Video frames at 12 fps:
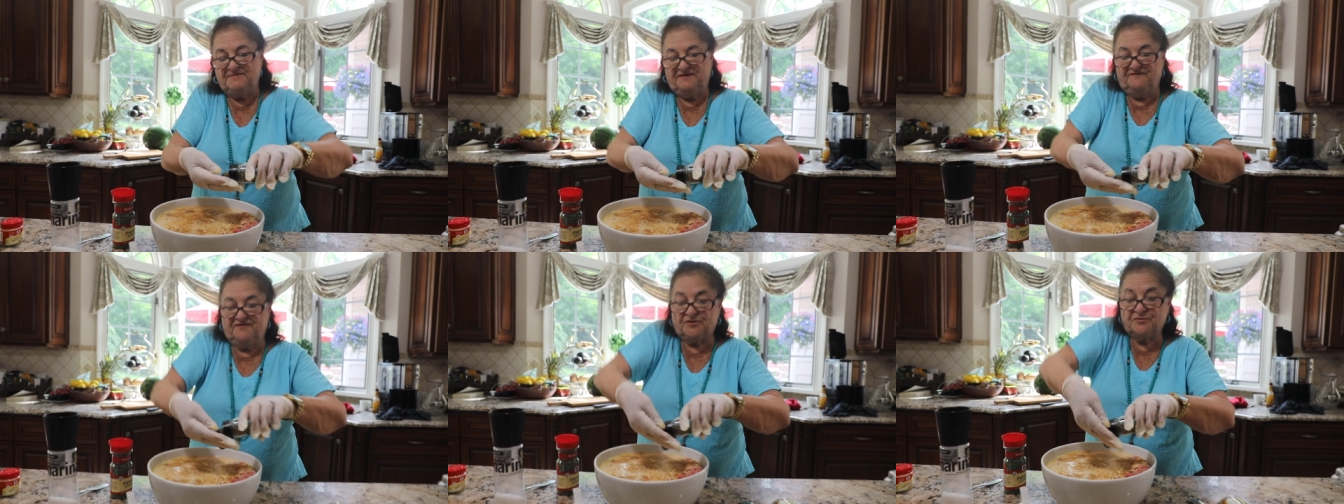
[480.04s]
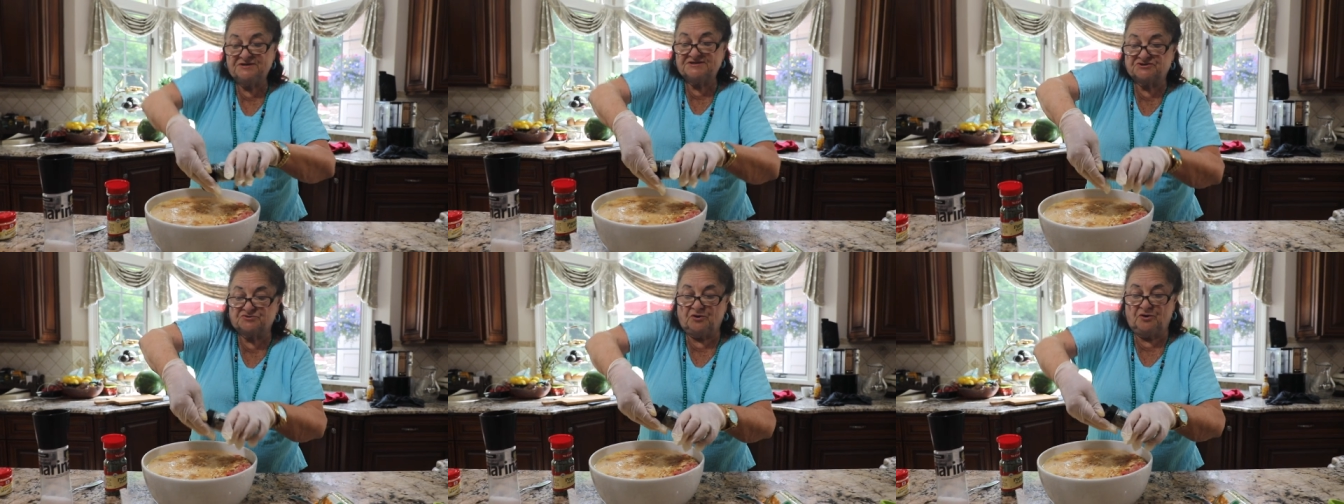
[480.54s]
be very
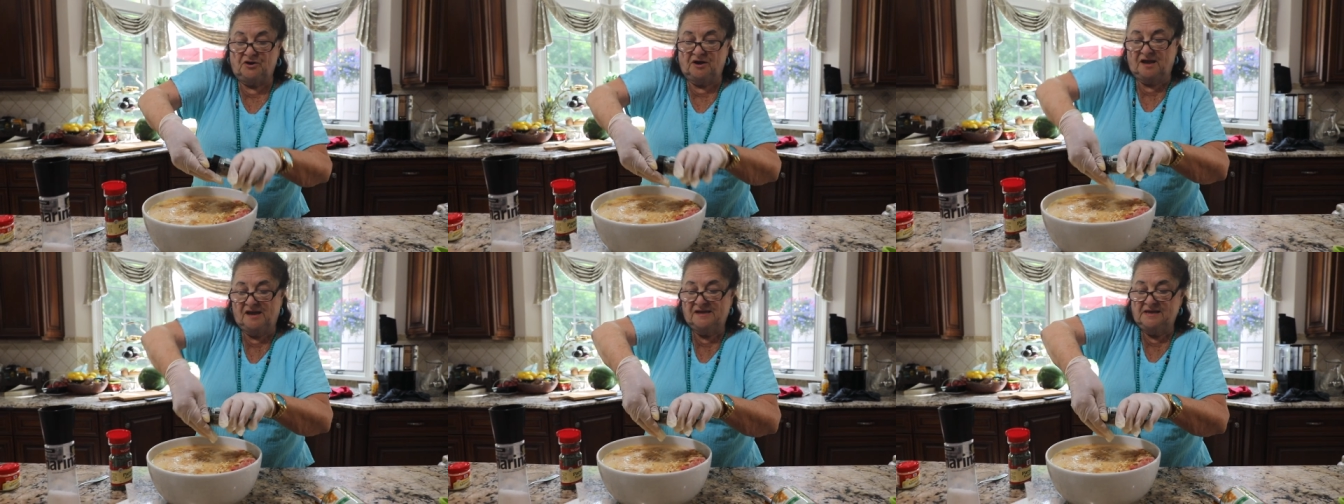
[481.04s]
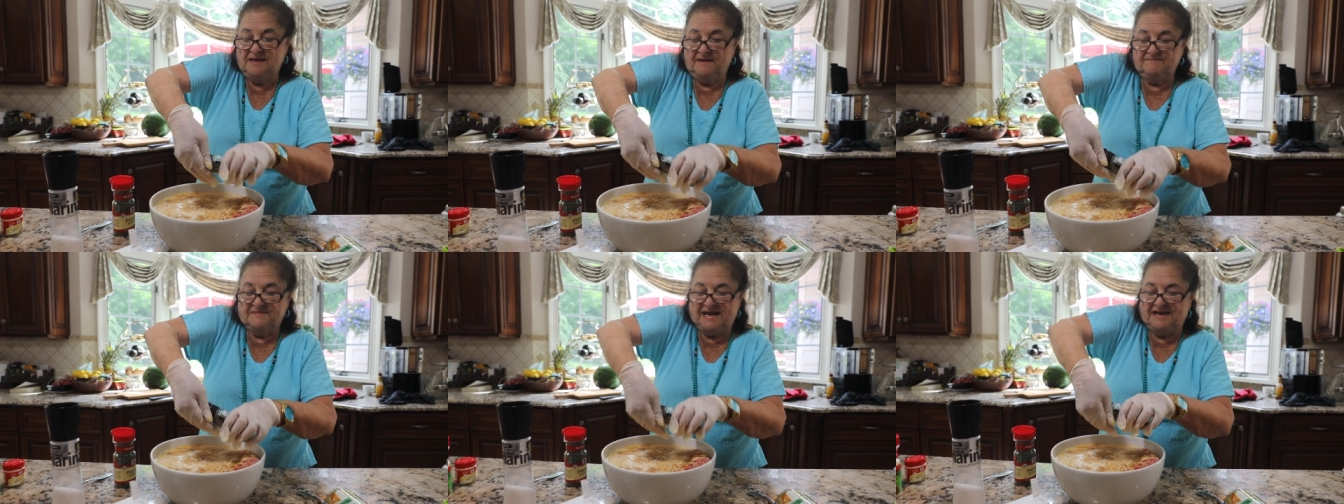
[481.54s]
strong.
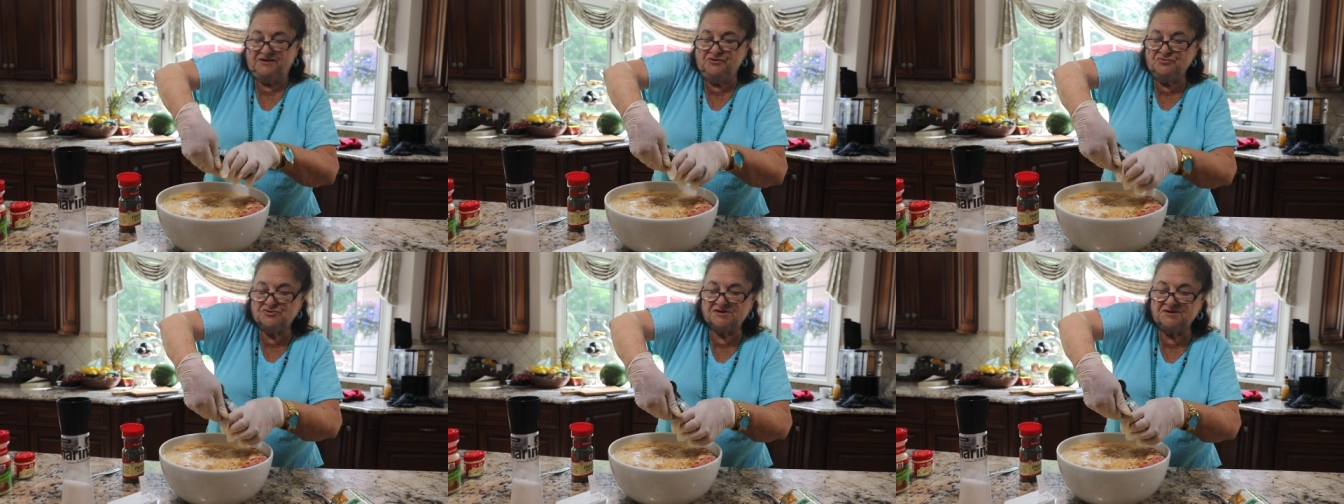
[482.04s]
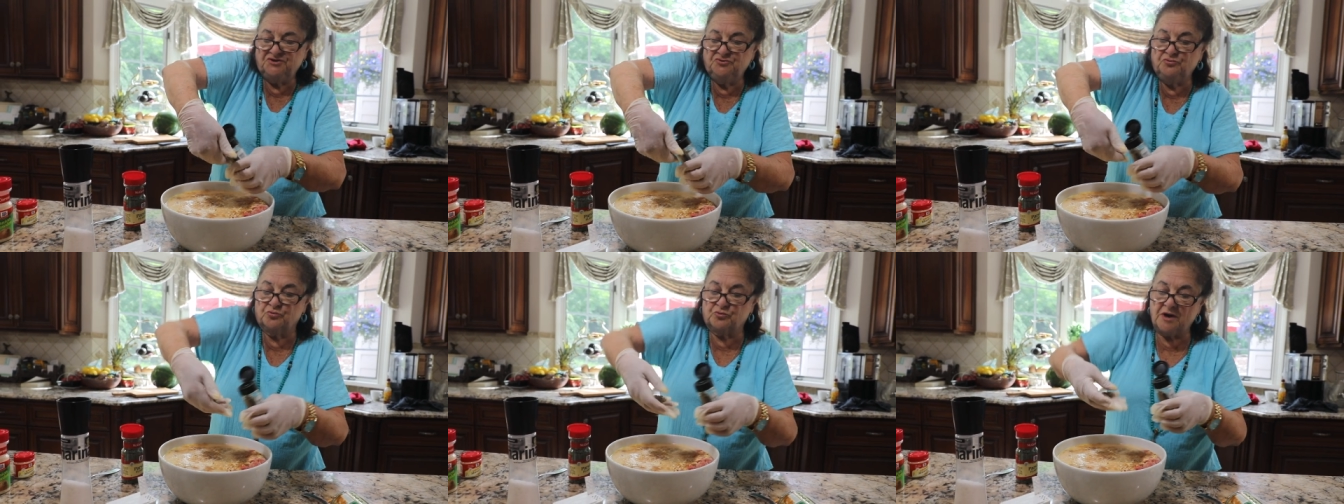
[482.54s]
And usually
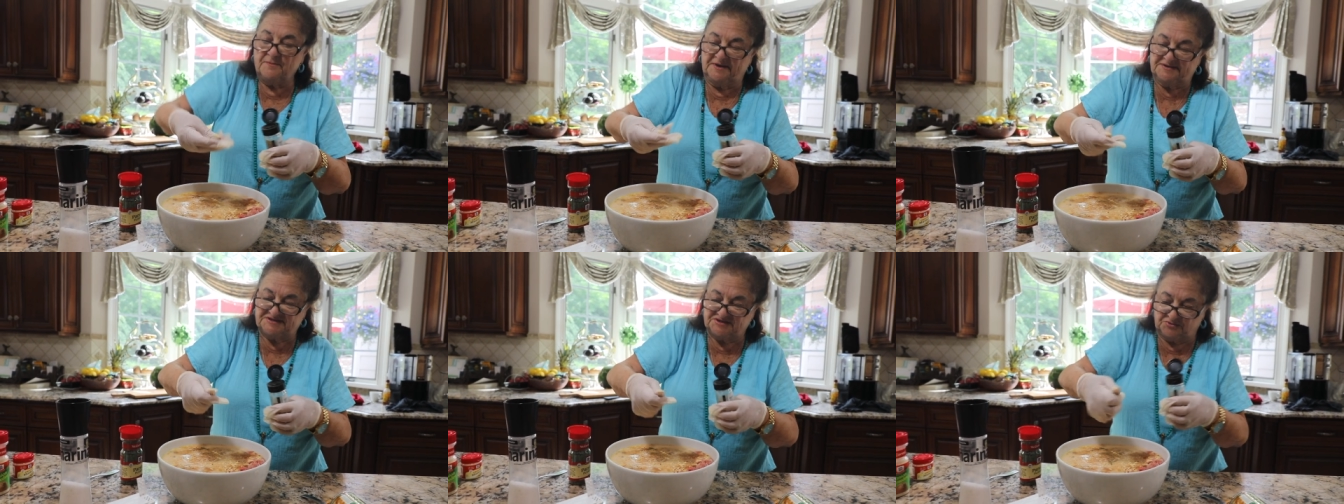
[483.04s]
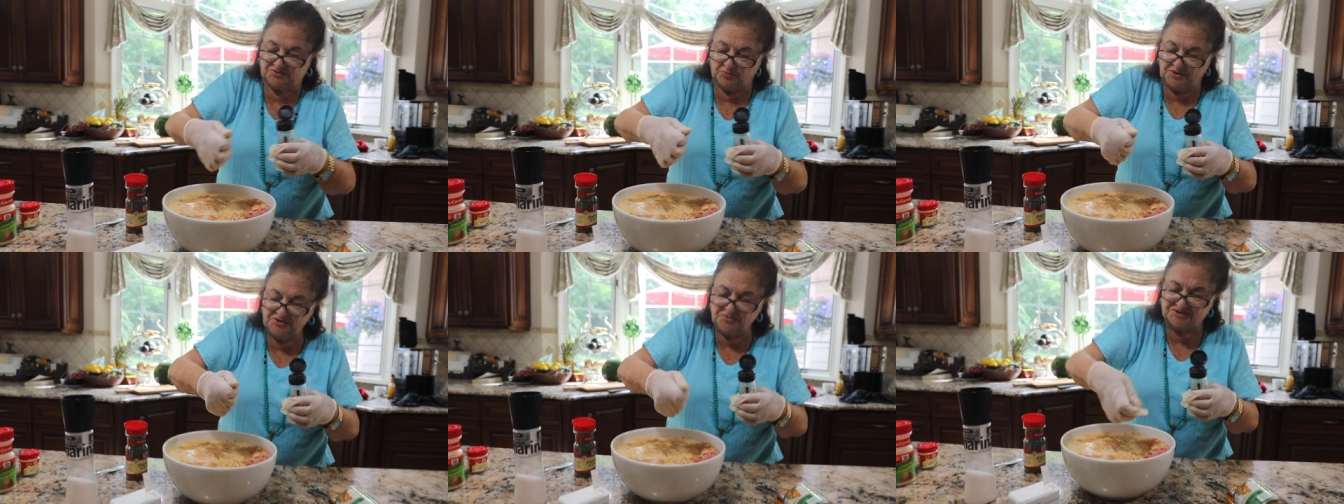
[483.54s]
you rub it, so
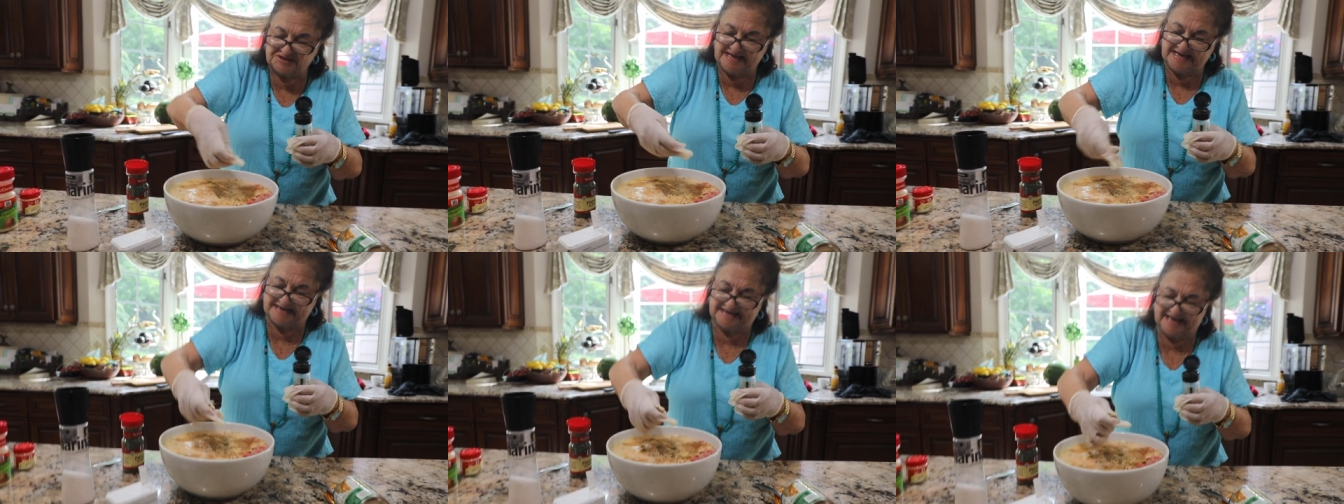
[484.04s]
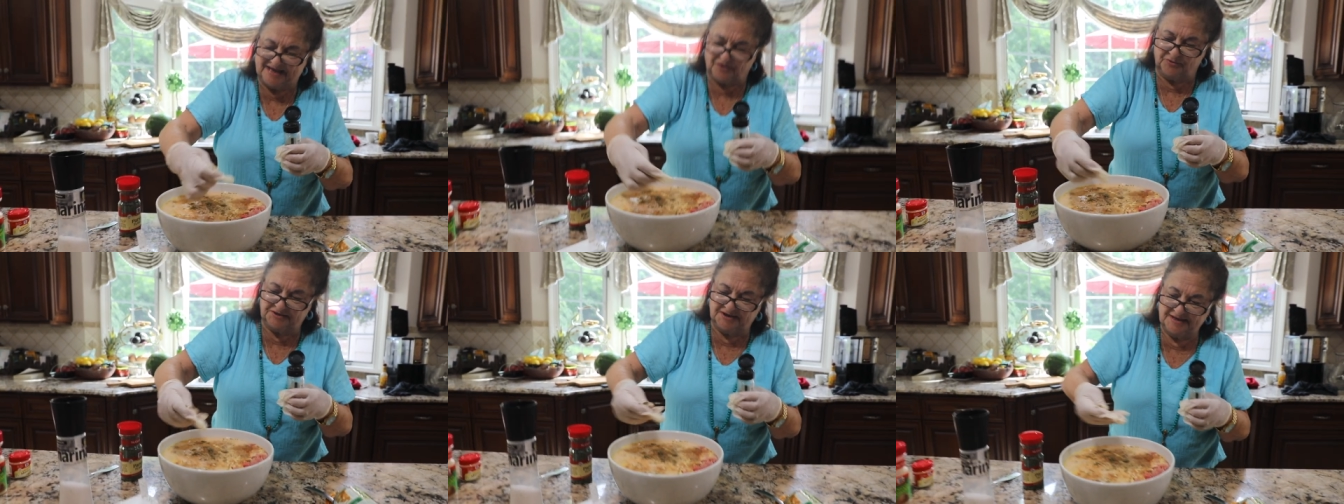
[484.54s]
when you take it
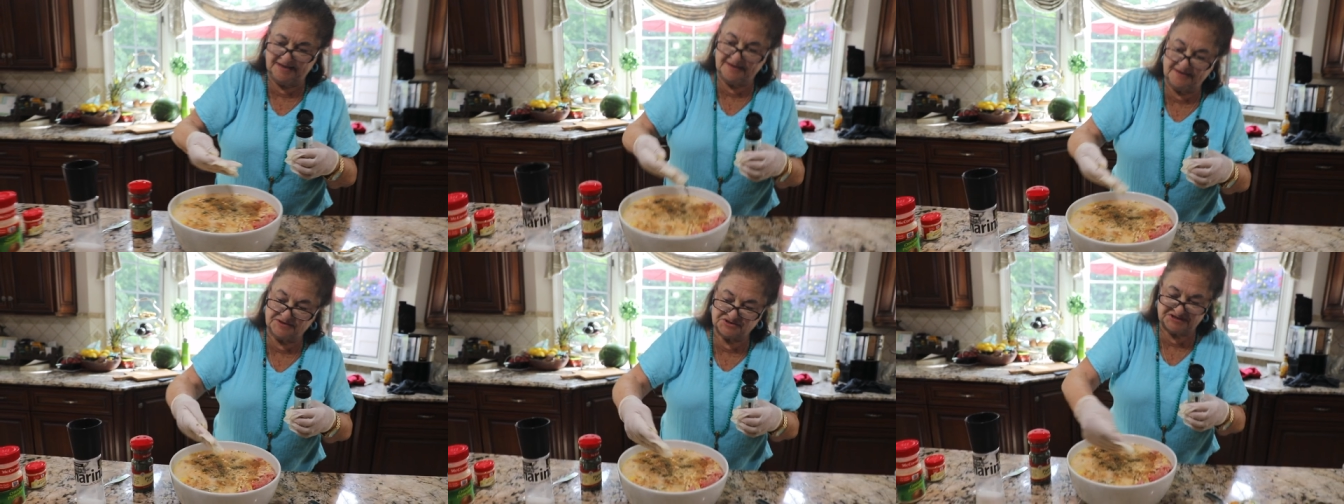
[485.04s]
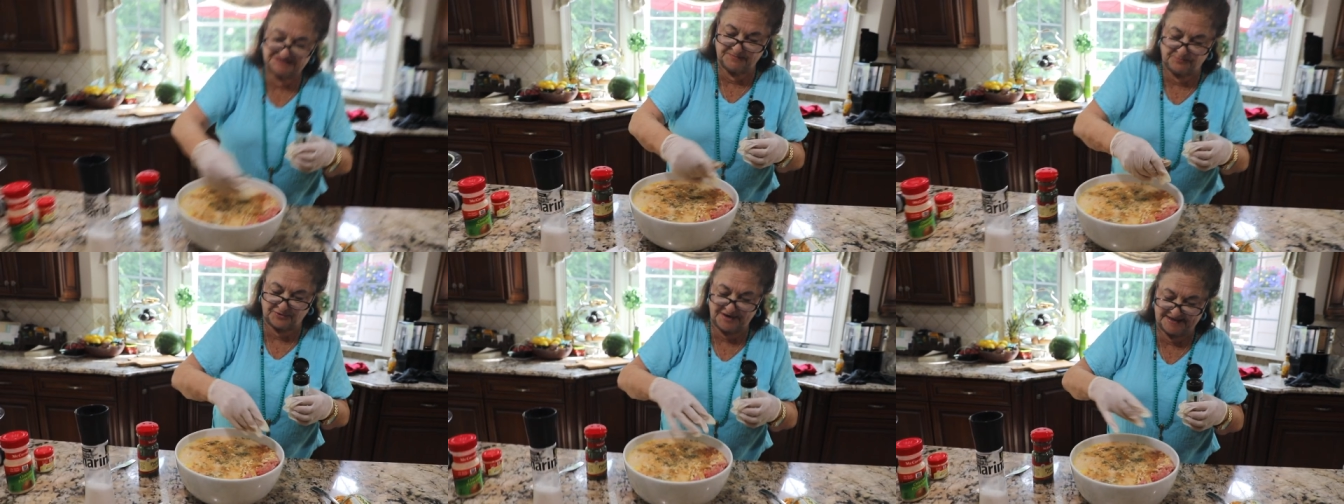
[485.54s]
out, just
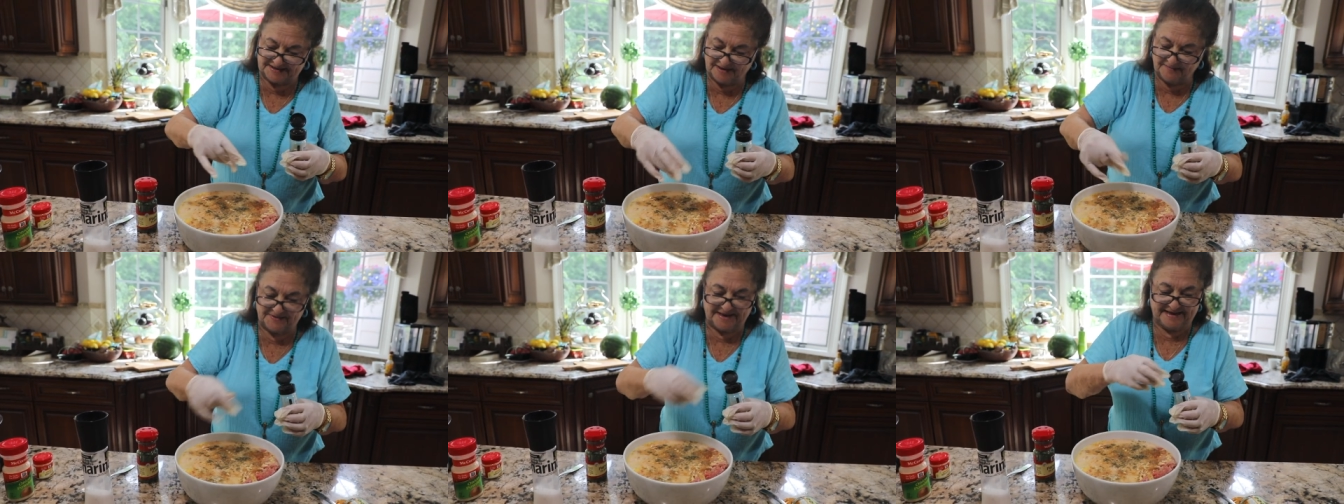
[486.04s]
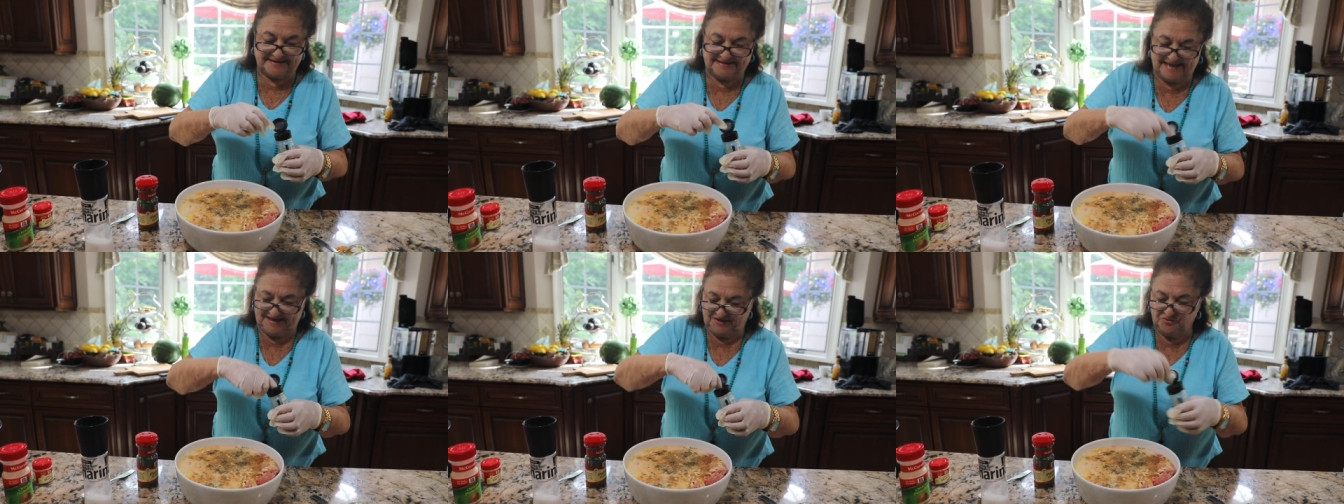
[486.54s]
break it up like that.